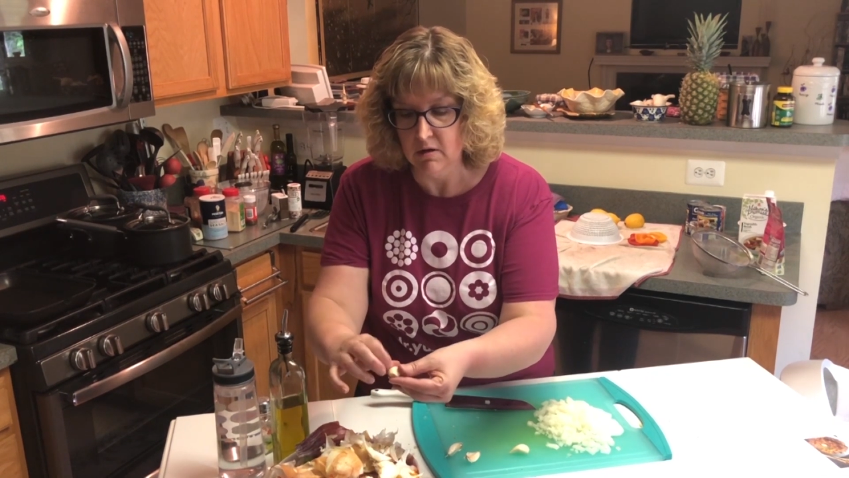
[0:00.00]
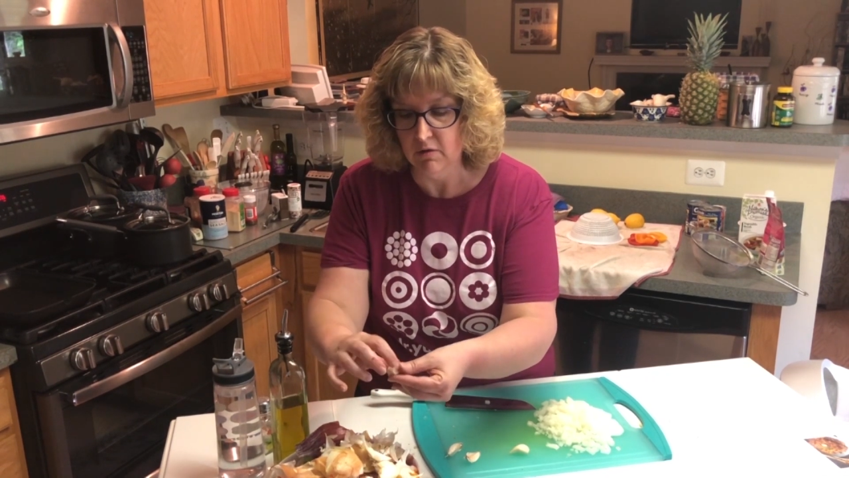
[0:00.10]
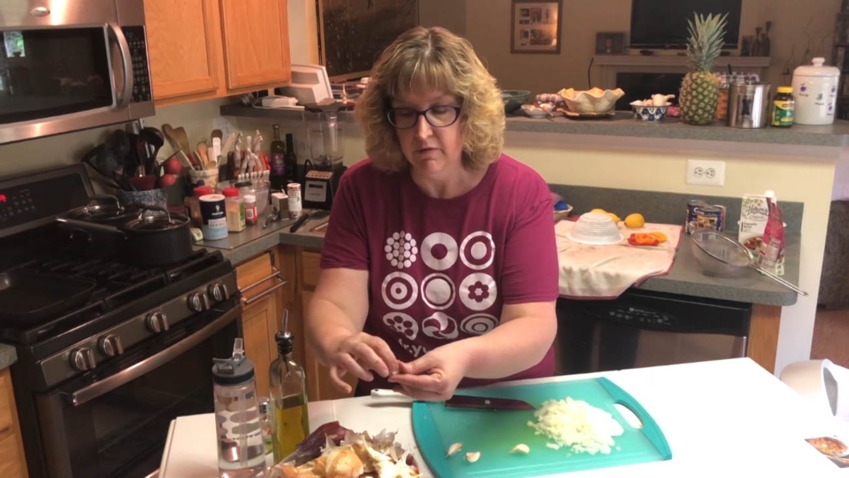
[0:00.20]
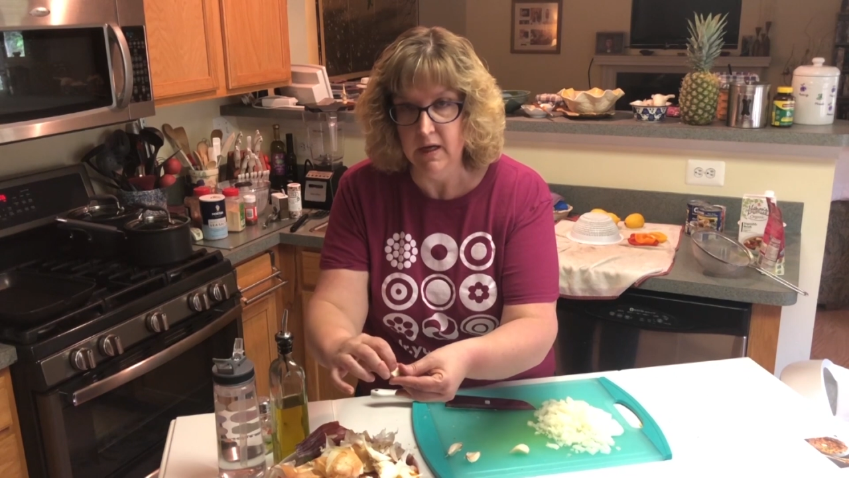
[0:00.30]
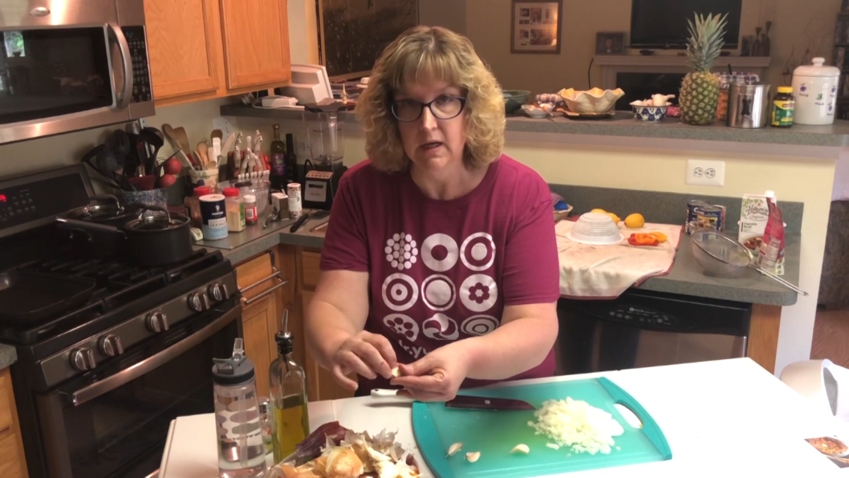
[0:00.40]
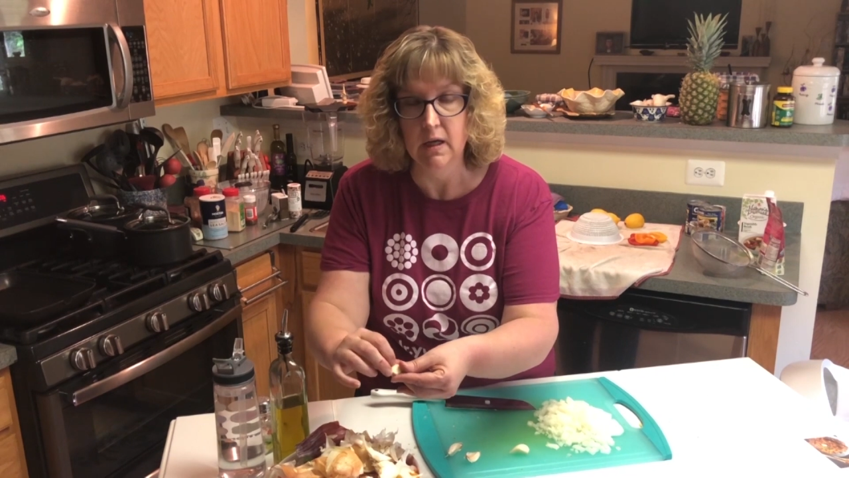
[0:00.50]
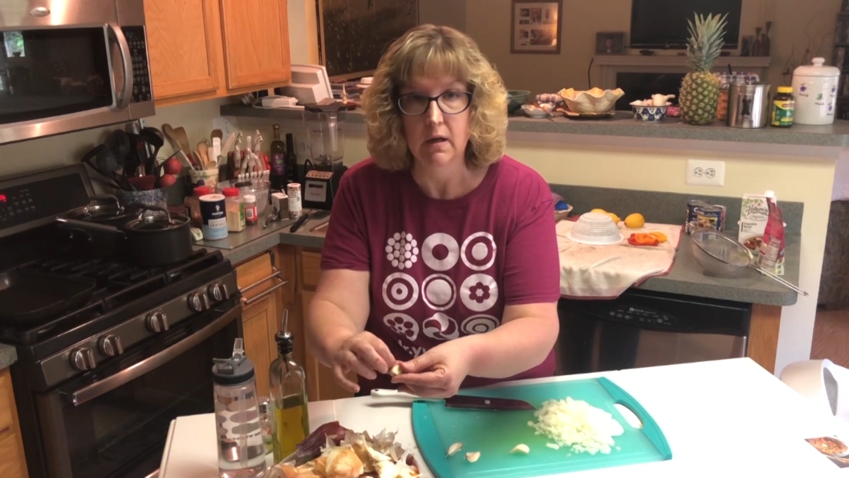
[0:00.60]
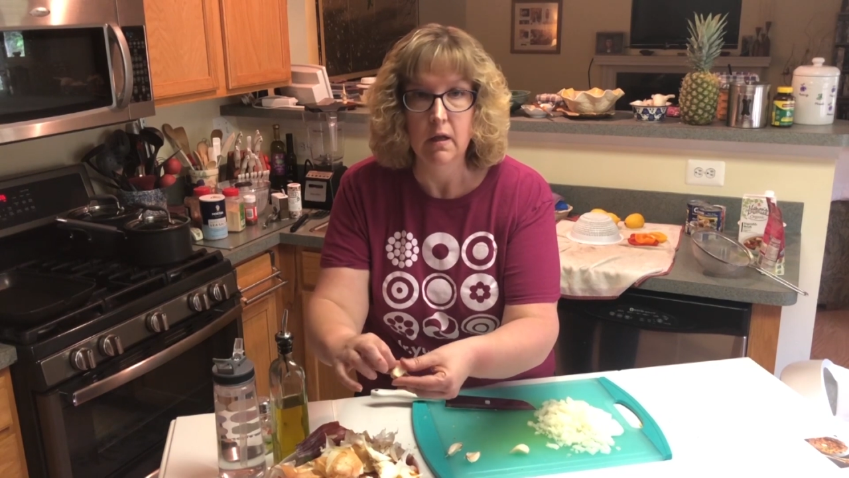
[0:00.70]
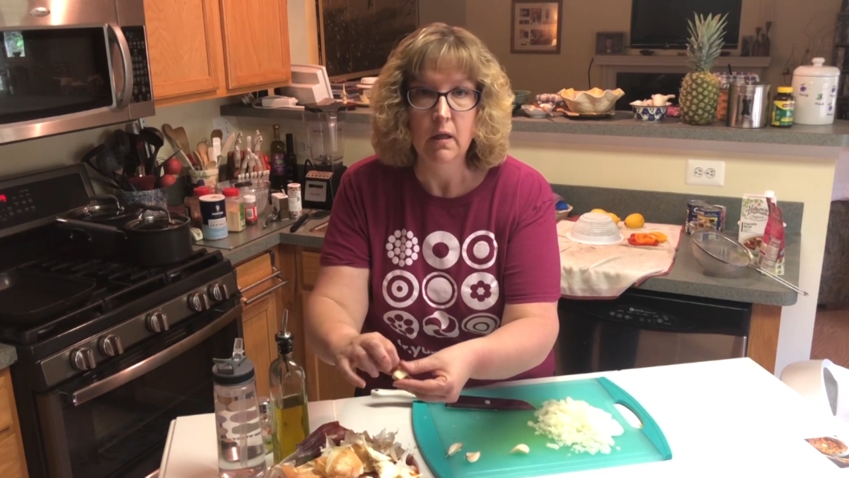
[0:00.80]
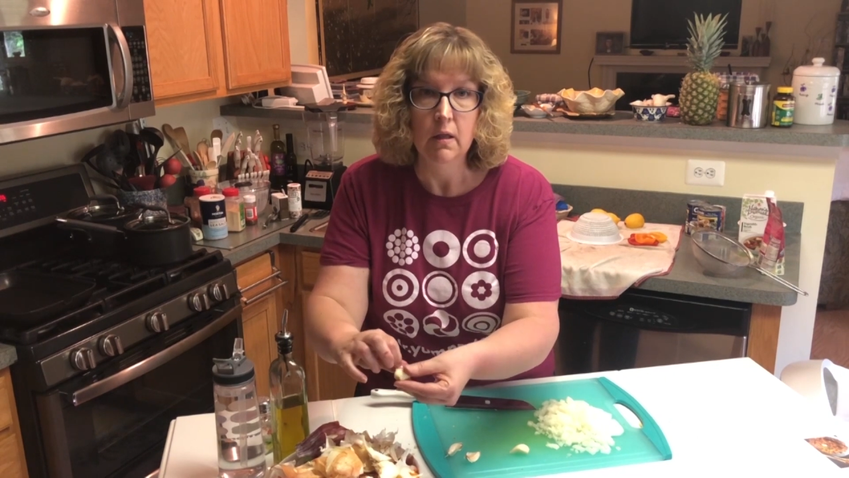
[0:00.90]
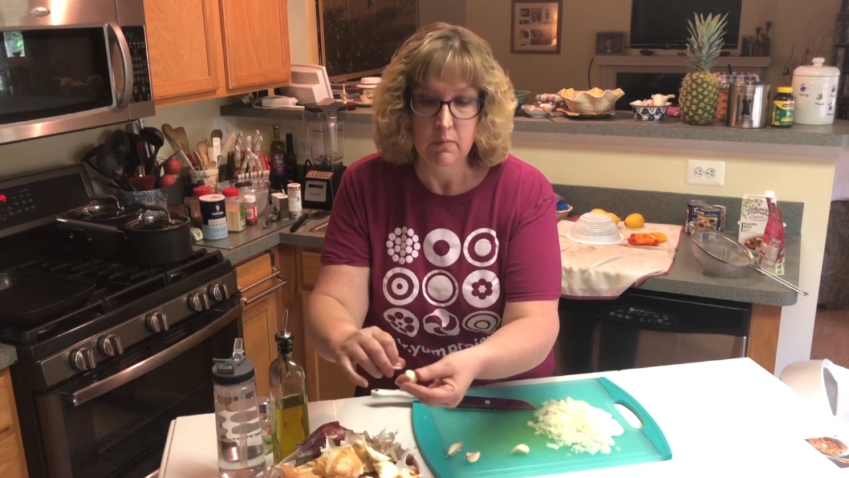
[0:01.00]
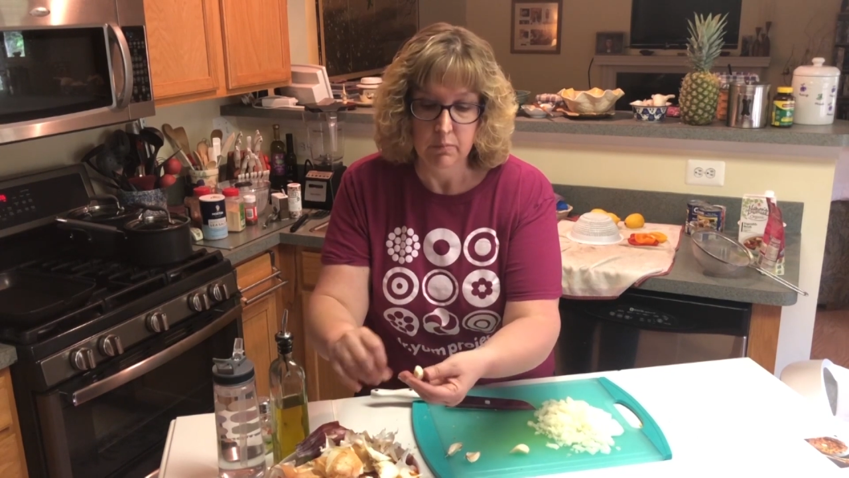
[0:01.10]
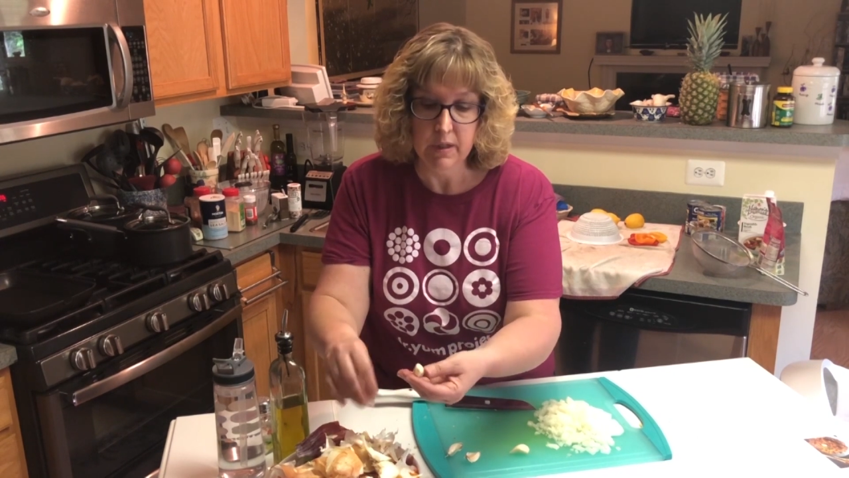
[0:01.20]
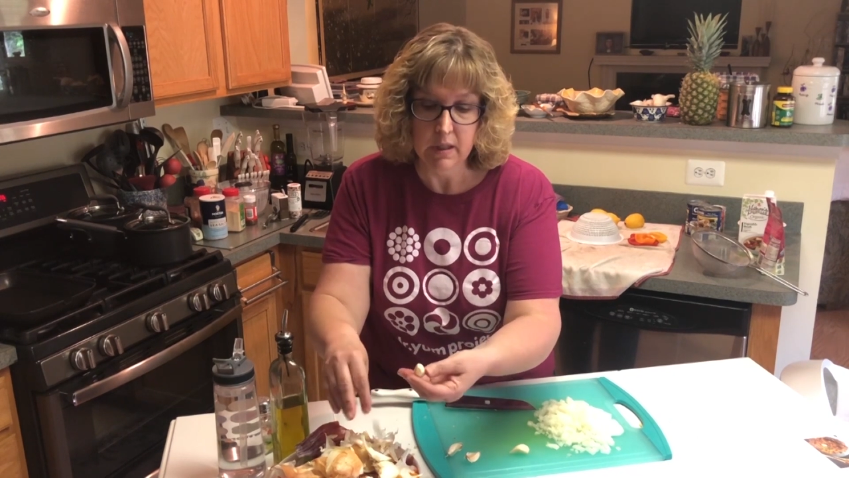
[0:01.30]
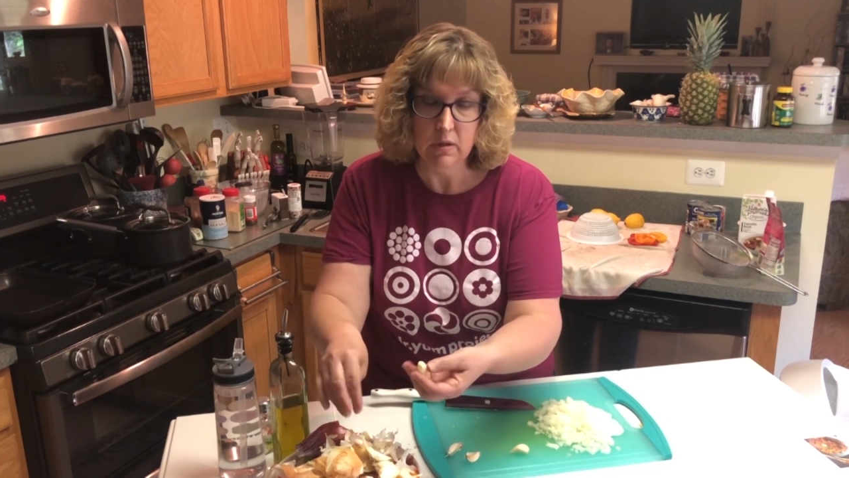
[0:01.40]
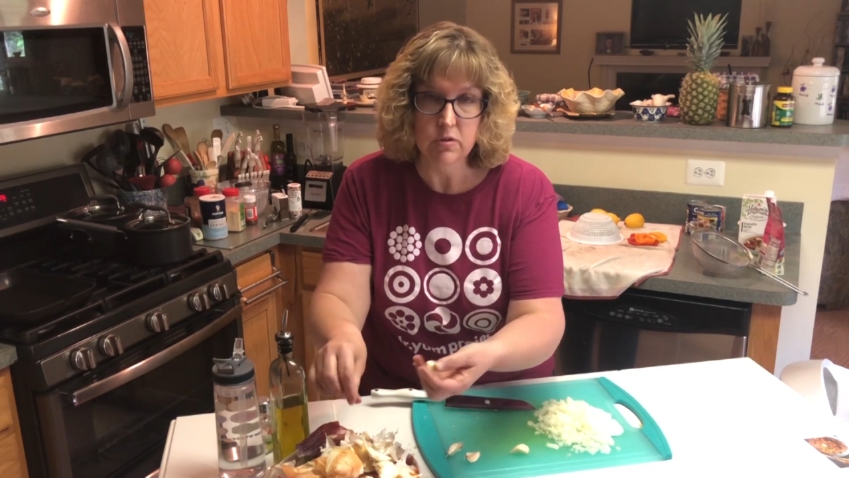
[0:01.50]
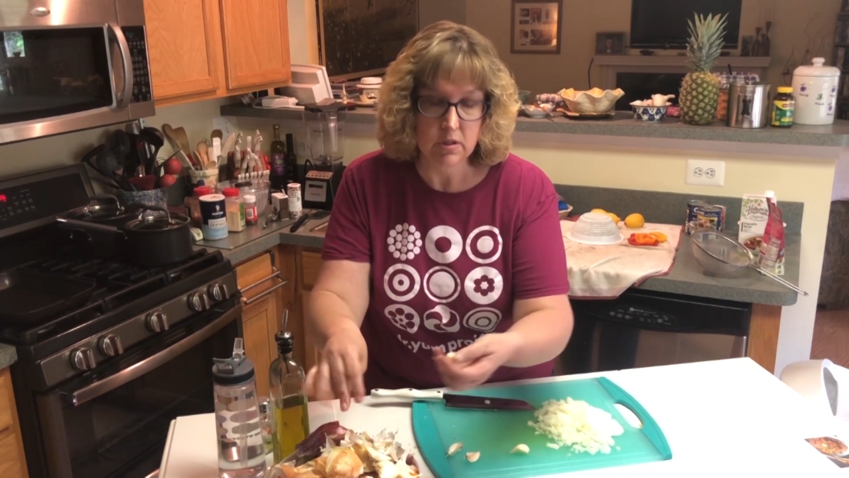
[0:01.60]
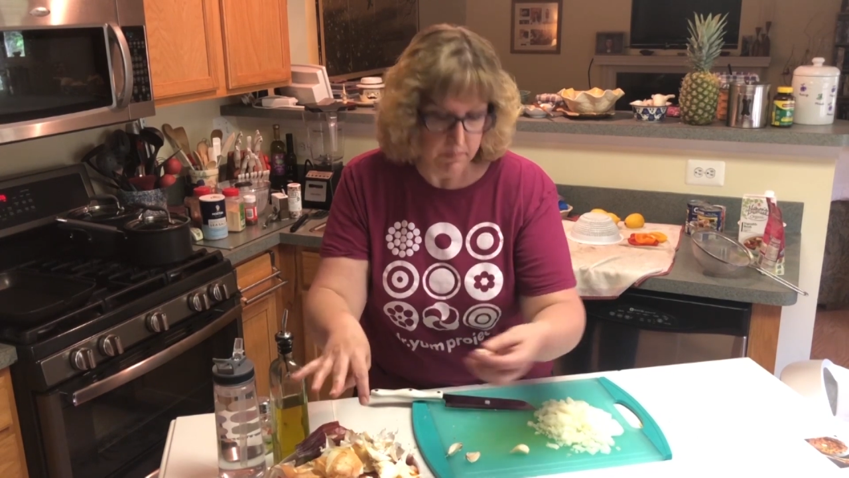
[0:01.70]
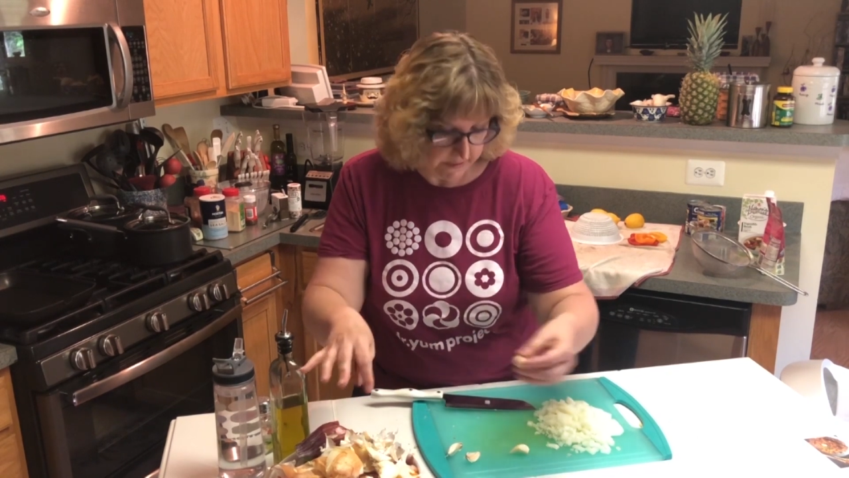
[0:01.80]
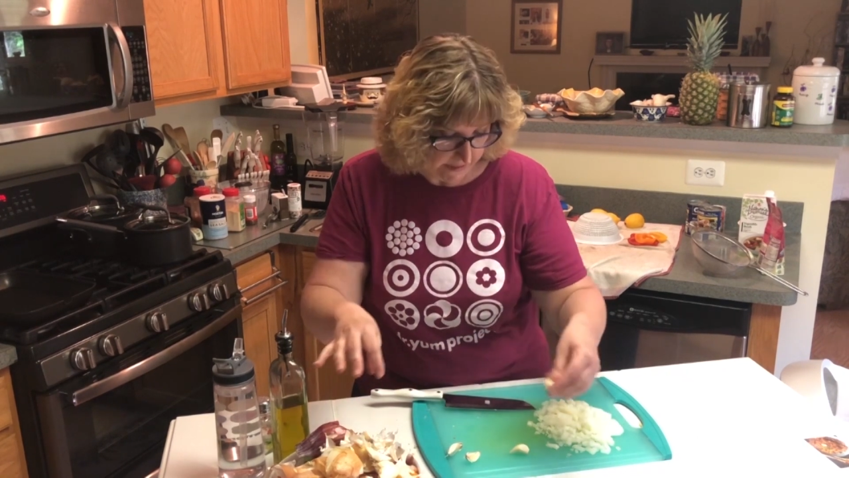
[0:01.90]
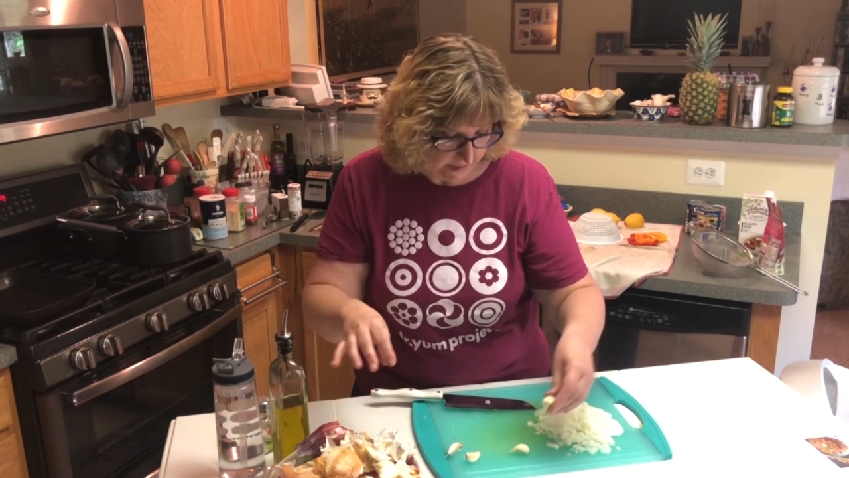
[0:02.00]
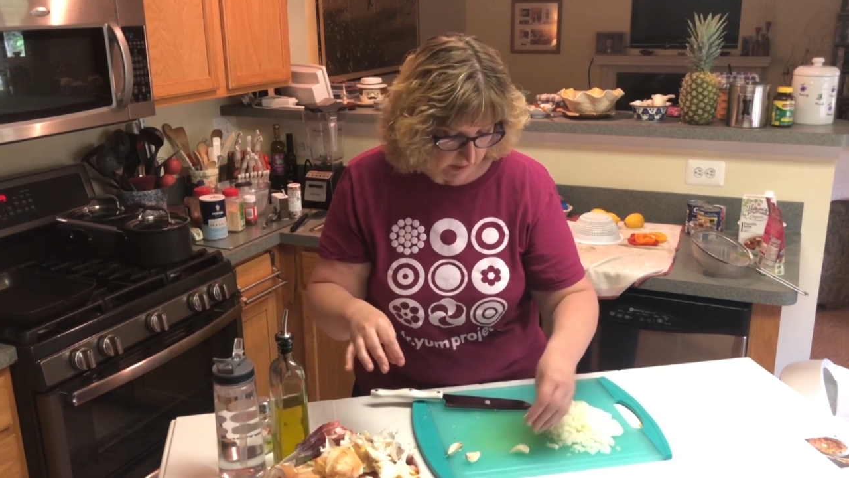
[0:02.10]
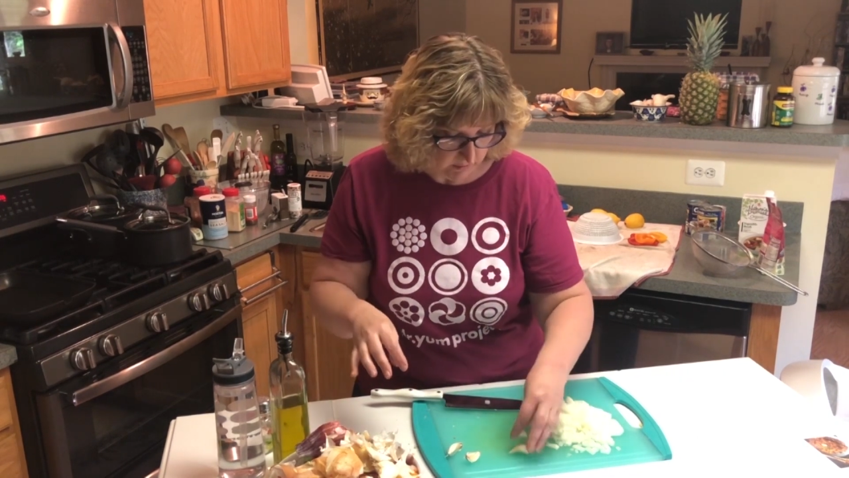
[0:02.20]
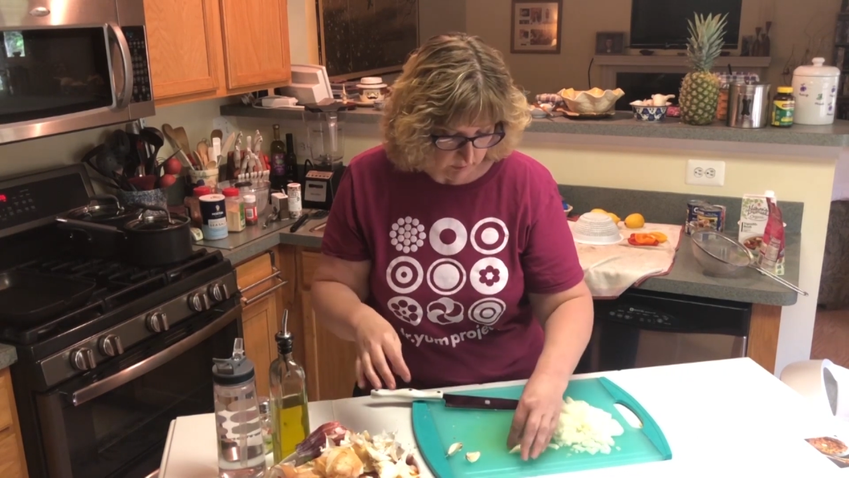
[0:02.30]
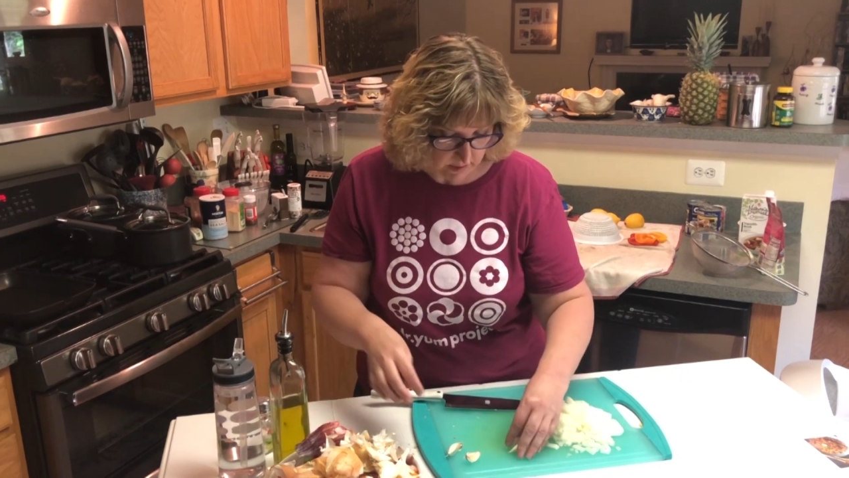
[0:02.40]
You'll find it pretty close to the beginning of the